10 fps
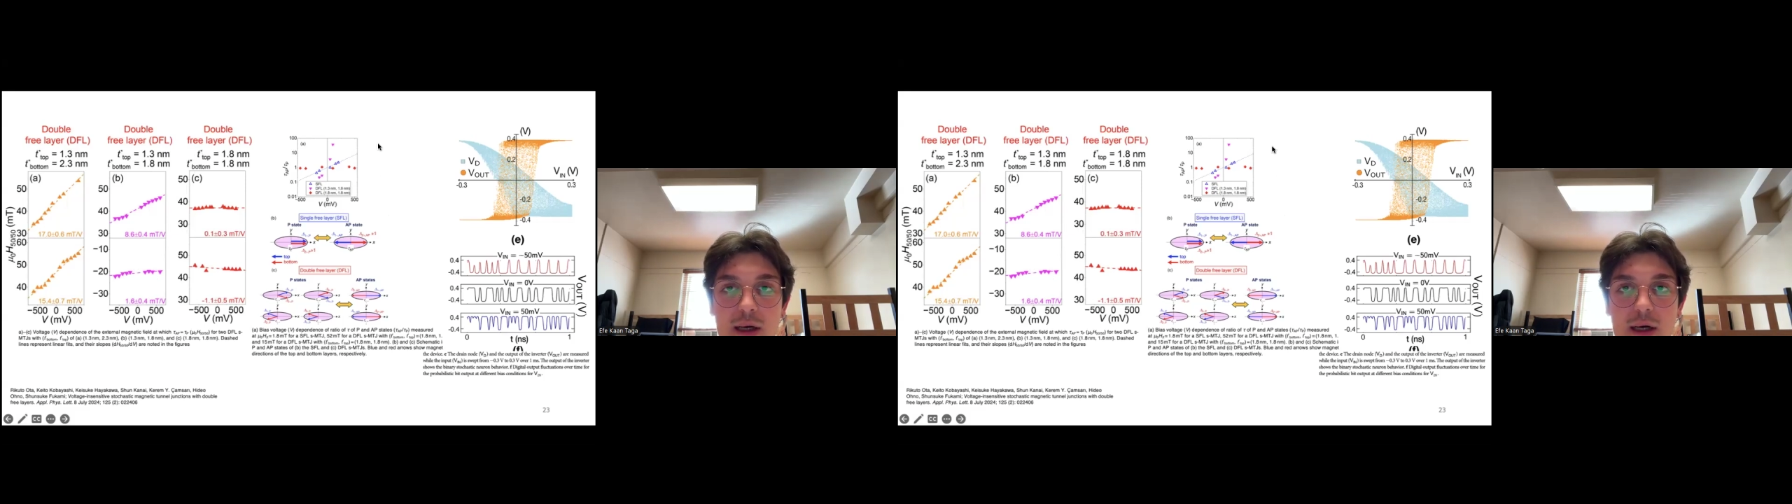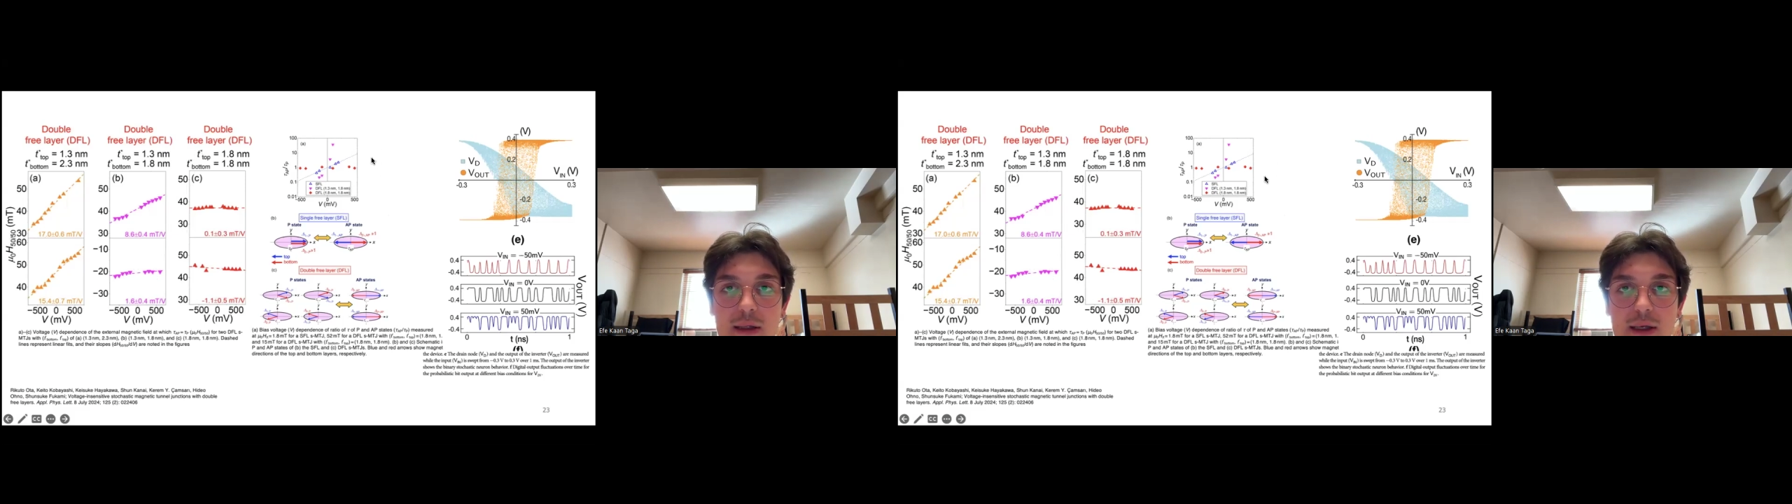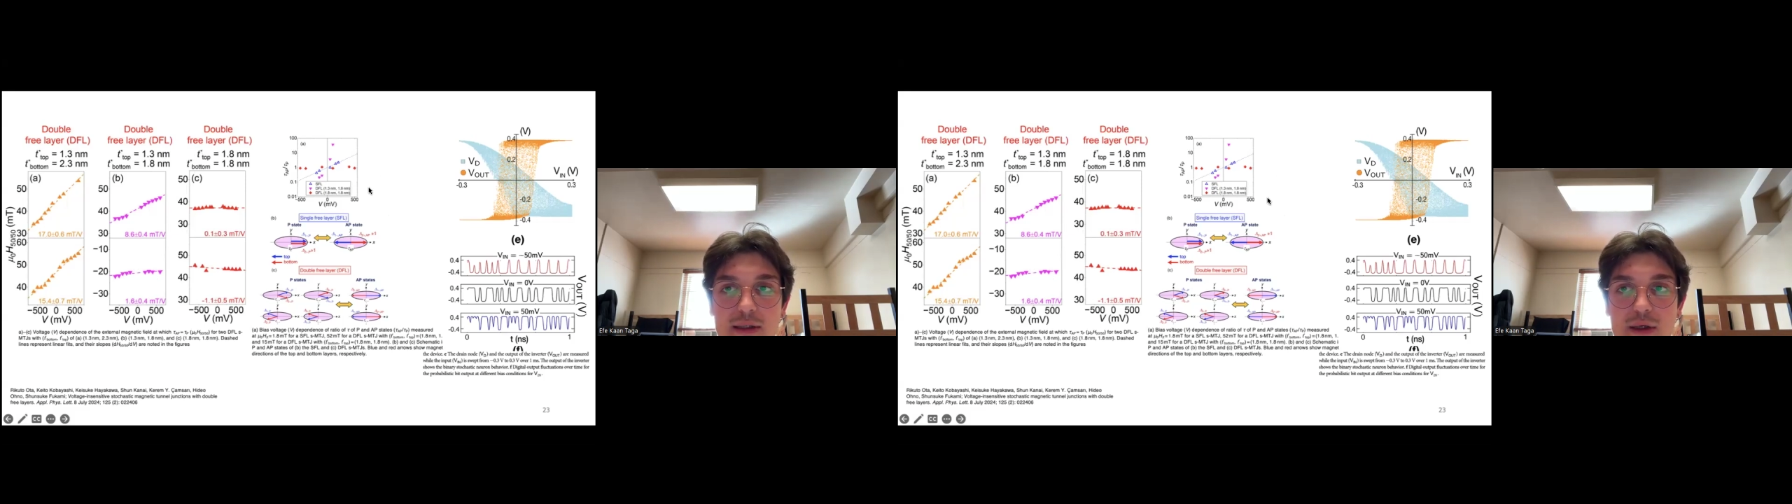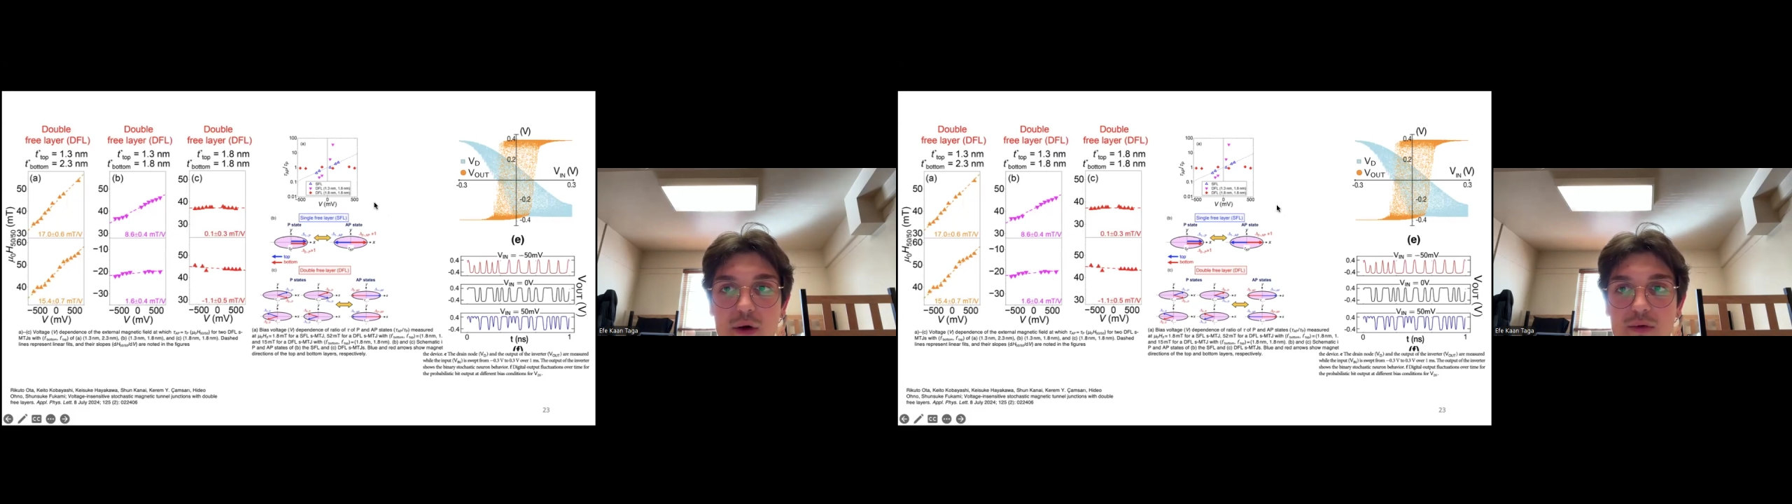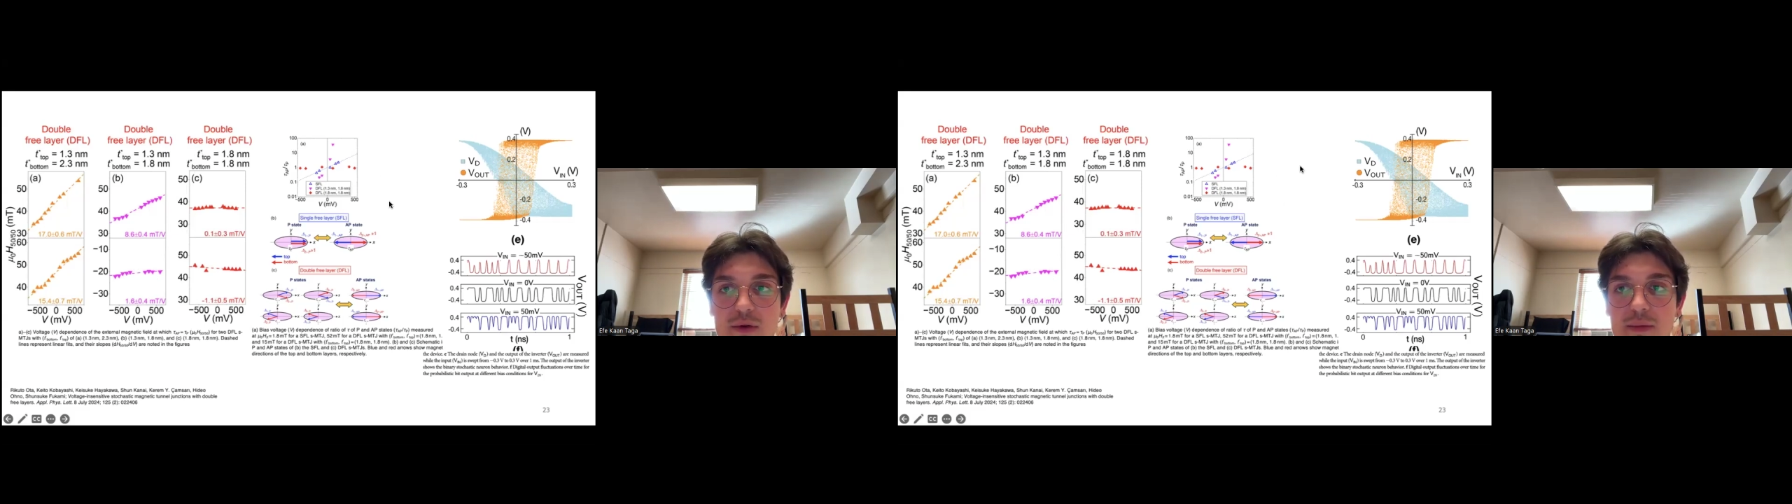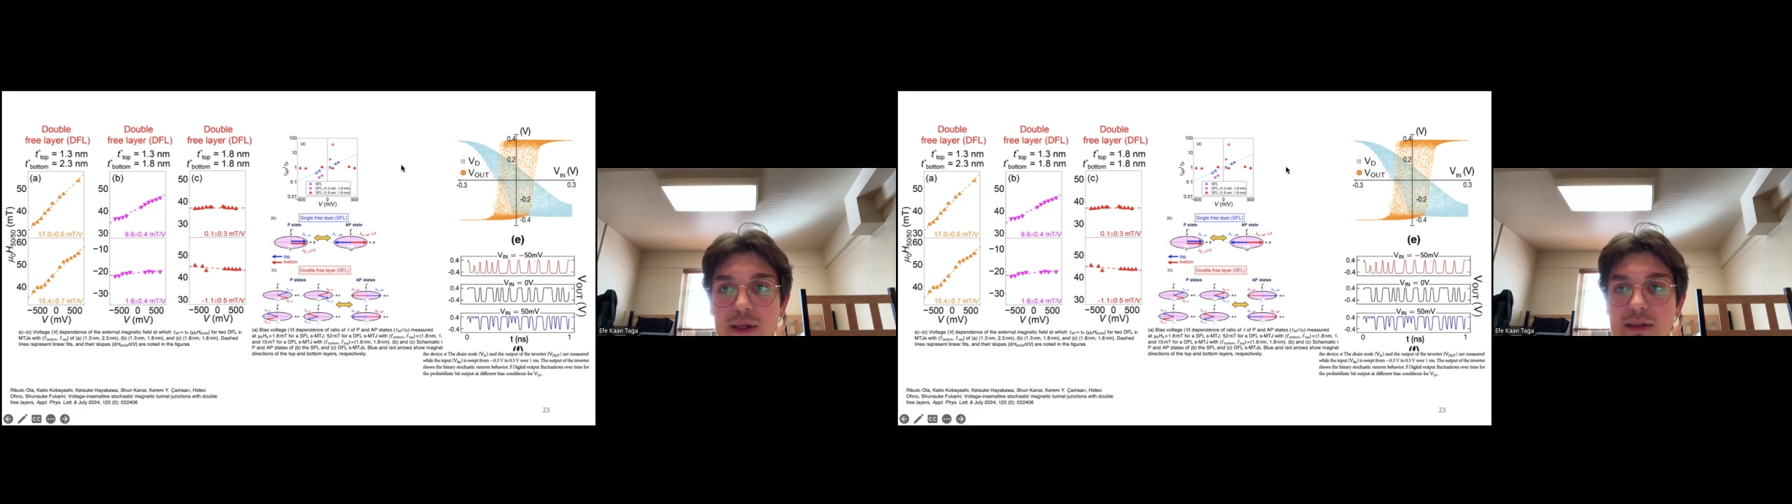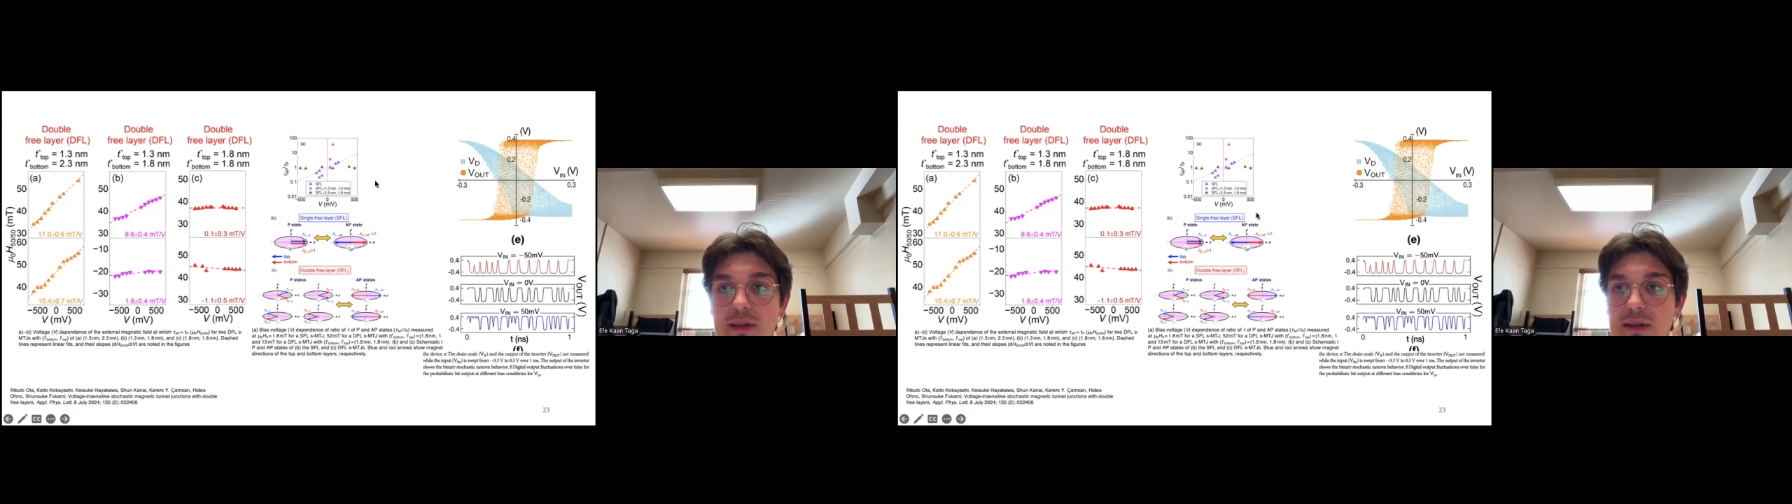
characteristic of the bits.